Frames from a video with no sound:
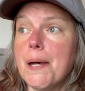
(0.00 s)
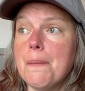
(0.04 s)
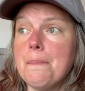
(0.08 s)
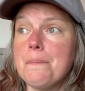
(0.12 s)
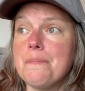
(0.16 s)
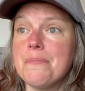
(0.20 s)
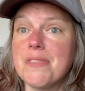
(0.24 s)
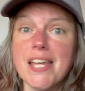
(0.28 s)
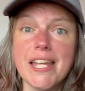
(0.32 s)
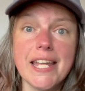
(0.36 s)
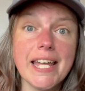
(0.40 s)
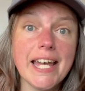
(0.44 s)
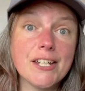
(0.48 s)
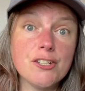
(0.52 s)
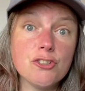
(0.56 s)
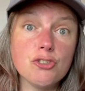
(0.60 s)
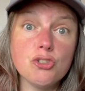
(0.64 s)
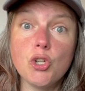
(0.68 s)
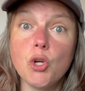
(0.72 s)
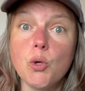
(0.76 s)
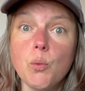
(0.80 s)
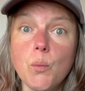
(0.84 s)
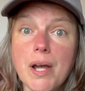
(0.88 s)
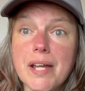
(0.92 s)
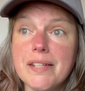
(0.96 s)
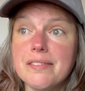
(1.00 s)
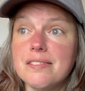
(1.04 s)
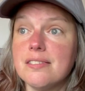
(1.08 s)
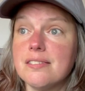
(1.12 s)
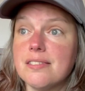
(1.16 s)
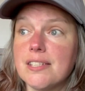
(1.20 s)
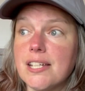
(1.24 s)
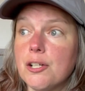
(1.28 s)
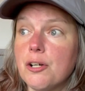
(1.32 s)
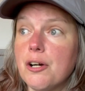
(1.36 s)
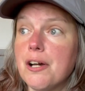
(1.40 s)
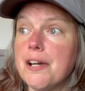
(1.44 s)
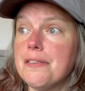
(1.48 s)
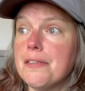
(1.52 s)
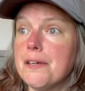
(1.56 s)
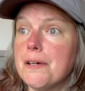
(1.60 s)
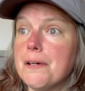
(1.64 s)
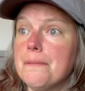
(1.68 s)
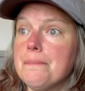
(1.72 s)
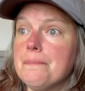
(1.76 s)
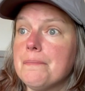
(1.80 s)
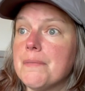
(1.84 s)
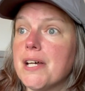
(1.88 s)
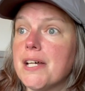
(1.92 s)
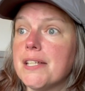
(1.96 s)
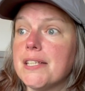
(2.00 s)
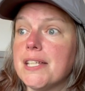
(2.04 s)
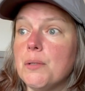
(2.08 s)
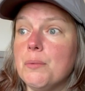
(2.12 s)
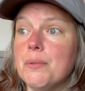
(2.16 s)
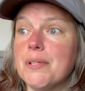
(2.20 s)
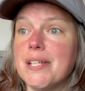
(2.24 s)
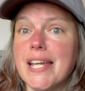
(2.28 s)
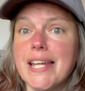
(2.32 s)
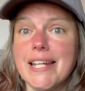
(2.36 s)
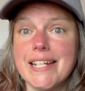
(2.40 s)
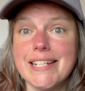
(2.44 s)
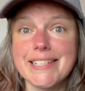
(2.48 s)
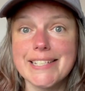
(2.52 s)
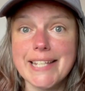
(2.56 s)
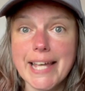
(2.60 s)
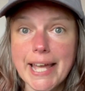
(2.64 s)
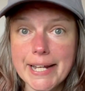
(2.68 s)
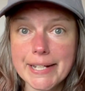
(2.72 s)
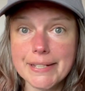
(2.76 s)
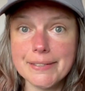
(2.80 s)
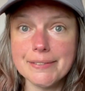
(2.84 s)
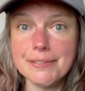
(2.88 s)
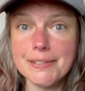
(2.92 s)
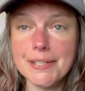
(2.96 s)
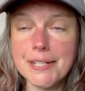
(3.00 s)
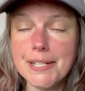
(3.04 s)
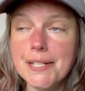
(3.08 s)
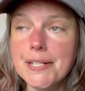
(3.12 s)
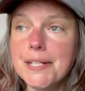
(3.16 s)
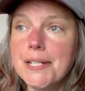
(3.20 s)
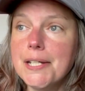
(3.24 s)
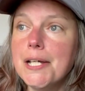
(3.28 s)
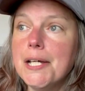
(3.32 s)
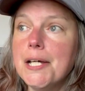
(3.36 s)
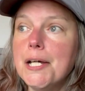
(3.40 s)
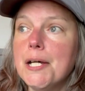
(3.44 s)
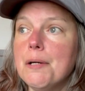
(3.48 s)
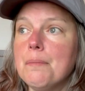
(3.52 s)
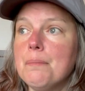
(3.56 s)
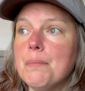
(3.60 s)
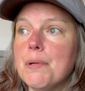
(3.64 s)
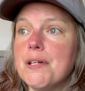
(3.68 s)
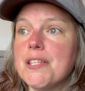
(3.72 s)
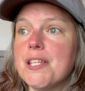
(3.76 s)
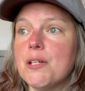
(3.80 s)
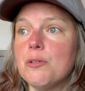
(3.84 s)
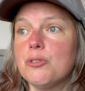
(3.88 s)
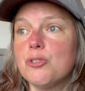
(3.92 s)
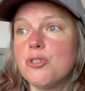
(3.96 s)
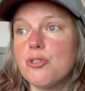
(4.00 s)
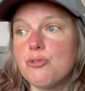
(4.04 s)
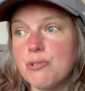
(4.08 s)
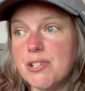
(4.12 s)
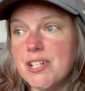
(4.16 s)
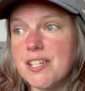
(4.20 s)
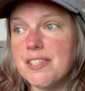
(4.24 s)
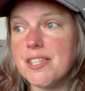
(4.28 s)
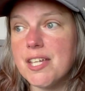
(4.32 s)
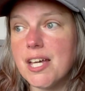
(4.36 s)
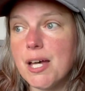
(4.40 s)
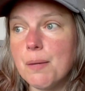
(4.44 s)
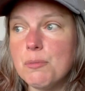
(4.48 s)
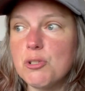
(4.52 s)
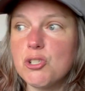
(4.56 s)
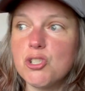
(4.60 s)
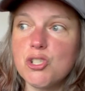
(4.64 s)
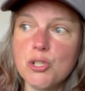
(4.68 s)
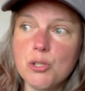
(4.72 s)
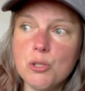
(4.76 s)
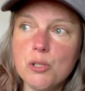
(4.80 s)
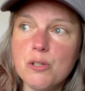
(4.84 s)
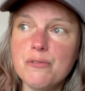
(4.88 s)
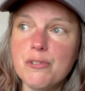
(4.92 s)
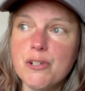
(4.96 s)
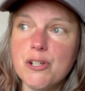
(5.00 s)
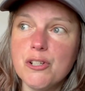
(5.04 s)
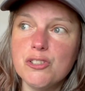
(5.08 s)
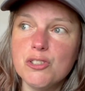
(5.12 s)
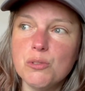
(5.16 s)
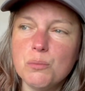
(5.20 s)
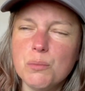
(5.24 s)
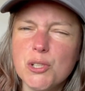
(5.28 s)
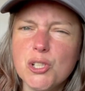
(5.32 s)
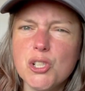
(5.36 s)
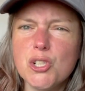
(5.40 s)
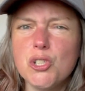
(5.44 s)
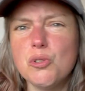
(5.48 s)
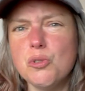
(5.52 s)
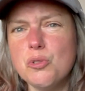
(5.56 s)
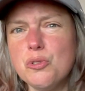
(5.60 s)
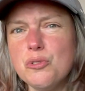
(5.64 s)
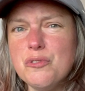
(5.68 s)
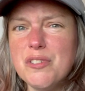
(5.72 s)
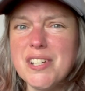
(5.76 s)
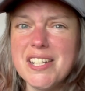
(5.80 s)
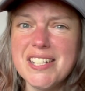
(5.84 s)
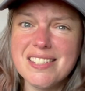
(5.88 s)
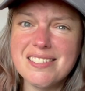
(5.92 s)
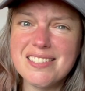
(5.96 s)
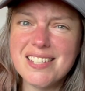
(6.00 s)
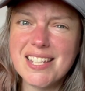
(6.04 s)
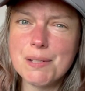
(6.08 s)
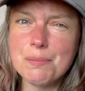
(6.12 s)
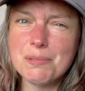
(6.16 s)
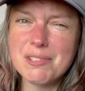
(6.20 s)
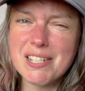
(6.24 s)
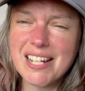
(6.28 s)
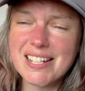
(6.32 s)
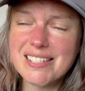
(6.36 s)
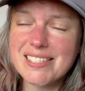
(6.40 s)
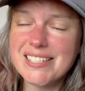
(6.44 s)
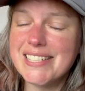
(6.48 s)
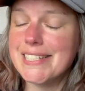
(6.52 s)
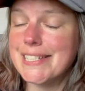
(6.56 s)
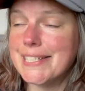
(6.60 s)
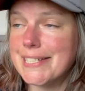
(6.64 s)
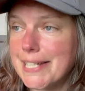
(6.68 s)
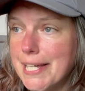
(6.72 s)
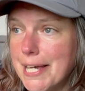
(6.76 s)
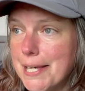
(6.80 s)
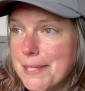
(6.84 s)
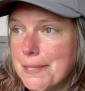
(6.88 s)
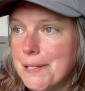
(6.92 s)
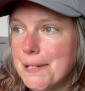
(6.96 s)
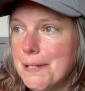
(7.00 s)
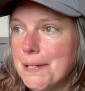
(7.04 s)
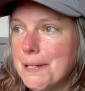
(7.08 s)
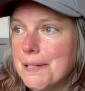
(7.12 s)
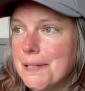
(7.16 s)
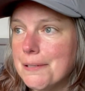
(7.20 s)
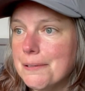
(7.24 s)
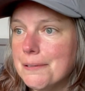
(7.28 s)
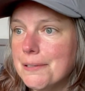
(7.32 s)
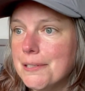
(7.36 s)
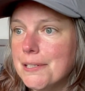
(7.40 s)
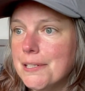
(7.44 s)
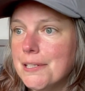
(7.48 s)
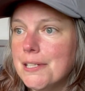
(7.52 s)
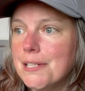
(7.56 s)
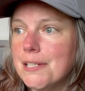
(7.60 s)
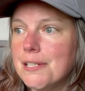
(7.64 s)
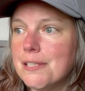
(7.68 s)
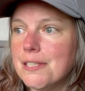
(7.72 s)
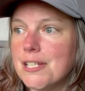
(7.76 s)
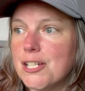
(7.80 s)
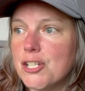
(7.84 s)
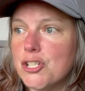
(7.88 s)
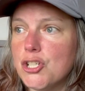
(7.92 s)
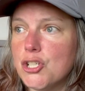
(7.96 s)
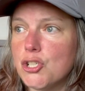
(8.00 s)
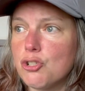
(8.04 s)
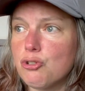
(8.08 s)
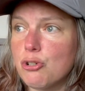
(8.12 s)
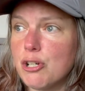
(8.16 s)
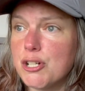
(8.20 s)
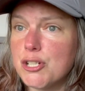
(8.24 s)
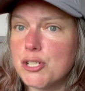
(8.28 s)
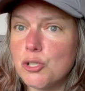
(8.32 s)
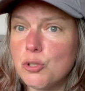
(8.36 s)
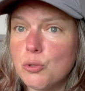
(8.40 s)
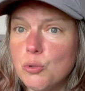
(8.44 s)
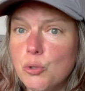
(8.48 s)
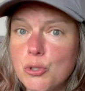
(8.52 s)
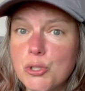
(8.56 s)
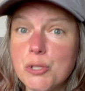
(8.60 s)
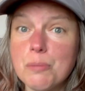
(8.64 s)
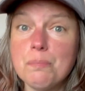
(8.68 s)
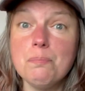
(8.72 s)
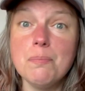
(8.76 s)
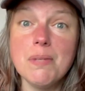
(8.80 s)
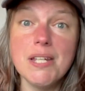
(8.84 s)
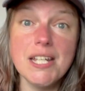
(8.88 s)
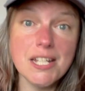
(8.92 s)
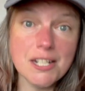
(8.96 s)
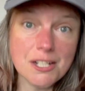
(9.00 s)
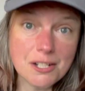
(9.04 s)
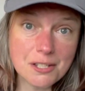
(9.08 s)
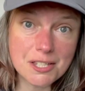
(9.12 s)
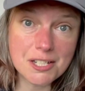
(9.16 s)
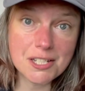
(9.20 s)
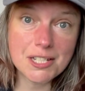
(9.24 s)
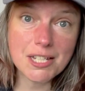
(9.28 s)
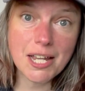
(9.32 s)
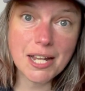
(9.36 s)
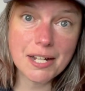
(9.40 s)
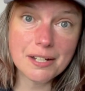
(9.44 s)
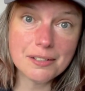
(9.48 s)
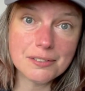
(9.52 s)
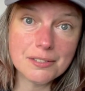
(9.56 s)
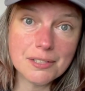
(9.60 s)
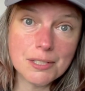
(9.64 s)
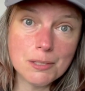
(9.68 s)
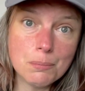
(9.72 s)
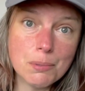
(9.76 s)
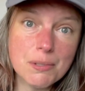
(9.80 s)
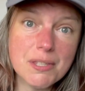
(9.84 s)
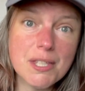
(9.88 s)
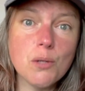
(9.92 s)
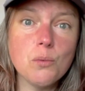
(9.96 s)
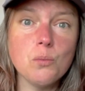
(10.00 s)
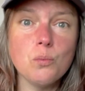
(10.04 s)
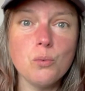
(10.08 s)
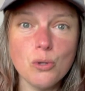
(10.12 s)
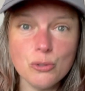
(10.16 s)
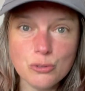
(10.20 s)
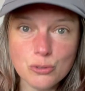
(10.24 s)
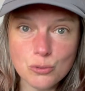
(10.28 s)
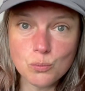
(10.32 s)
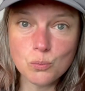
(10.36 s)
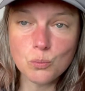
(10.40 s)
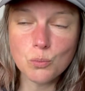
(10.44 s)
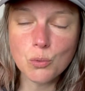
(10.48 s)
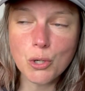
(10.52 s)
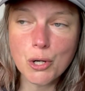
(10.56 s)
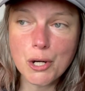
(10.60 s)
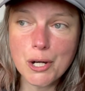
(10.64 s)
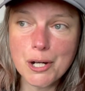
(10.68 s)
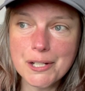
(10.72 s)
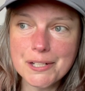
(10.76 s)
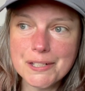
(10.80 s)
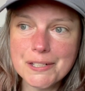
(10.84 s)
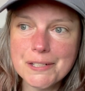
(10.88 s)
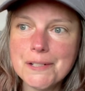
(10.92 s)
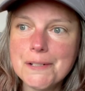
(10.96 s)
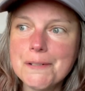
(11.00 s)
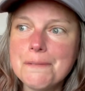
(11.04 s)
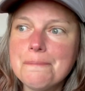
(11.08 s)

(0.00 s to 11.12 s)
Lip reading: They had nowhere to stay either, and they were getting a taxi, but there was 3 of them and 2 of us, and we couldn't all fit in the same taxi together. Then she tried to order me another taxi, but there wasn't one.